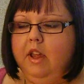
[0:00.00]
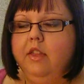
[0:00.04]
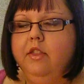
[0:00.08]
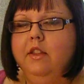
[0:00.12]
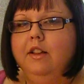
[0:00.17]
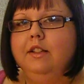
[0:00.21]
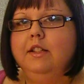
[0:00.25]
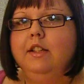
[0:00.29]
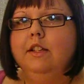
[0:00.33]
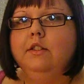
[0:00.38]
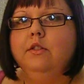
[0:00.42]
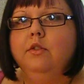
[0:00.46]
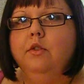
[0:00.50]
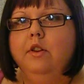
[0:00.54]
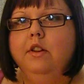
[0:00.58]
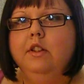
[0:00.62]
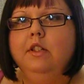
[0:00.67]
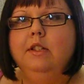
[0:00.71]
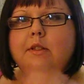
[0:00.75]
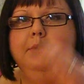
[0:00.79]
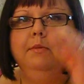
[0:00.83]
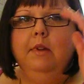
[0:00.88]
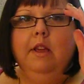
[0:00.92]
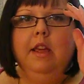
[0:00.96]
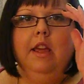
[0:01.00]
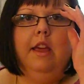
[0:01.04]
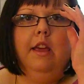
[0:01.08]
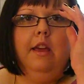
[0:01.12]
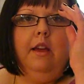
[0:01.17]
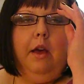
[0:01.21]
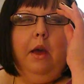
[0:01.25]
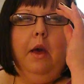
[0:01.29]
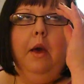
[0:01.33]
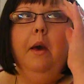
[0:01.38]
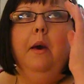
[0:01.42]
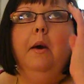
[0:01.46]
This is going to
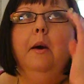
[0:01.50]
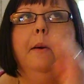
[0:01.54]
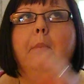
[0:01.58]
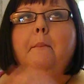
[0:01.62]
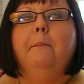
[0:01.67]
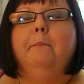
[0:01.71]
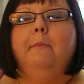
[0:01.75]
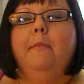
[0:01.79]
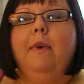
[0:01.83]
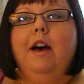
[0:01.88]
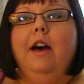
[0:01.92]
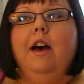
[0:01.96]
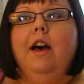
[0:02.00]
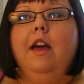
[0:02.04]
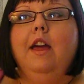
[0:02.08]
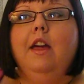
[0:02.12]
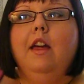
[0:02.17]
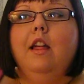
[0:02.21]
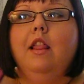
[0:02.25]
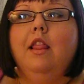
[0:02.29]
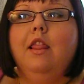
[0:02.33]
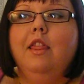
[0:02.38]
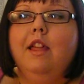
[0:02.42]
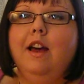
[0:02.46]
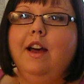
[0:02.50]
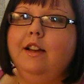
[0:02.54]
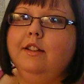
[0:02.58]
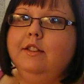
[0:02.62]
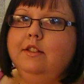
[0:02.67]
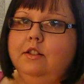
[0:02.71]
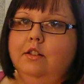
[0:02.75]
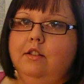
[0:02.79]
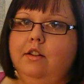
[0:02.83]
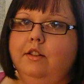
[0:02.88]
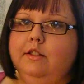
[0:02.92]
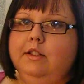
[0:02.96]
be my
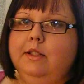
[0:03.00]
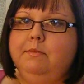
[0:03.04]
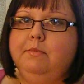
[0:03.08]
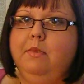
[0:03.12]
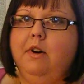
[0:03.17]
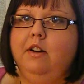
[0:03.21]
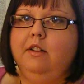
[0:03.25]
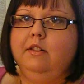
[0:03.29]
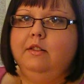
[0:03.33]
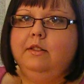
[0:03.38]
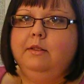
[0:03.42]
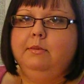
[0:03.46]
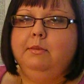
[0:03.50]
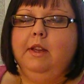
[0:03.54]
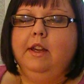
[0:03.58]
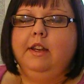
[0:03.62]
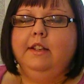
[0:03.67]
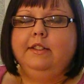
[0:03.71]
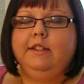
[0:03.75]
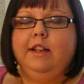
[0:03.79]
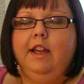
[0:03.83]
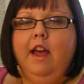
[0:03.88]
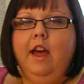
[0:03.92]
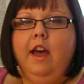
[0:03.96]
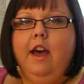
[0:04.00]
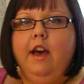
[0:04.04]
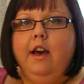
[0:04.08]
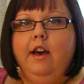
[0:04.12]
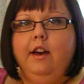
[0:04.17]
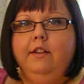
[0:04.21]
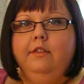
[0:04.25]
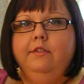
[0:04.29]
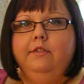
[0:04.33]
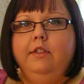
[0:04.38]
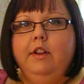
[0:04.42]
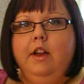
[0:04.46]
last GlossyBox because I
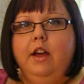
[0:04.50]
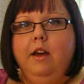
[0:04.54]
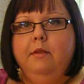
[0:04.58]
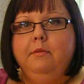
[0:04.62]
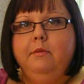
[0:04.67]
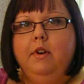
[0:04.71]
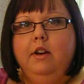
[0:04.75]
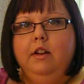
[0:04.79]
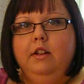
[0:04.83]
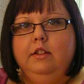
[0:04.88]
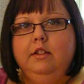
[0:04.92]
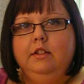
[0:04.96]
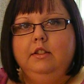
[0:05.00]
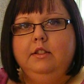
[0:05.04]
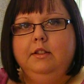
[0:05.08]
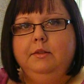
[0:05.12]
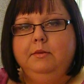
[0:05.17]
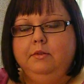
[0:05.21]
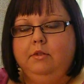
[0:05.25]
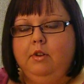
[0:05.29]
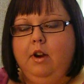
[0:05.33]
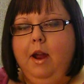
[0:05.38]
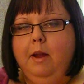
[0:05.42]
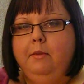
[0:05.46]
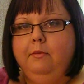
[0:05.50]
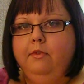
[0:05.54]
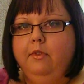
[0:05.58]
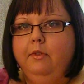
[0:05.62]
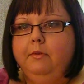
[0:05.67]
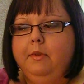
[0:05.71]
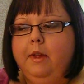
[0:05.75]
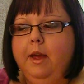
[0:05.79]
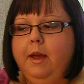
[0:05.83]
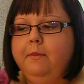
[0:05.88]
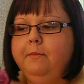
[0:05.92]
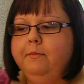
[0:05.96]
have unsubscribed
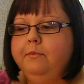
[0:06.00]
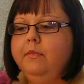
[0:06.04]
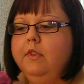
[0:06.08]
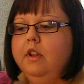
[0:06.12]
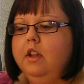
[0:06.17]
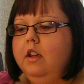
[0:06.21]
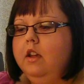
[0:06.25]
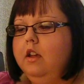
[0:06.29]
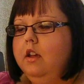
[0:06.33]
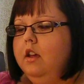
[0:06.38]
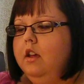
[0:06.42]
from them.